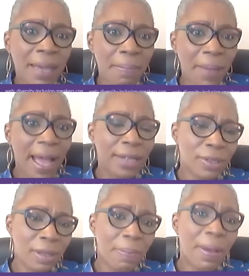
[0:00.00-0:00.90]
it back
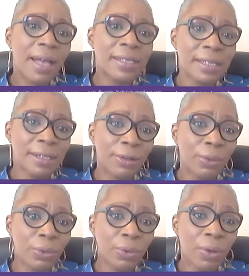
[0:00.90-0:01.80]
to the person
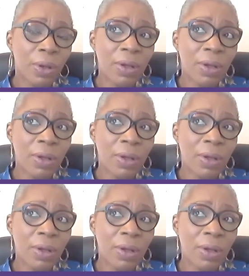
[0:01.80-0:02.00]
who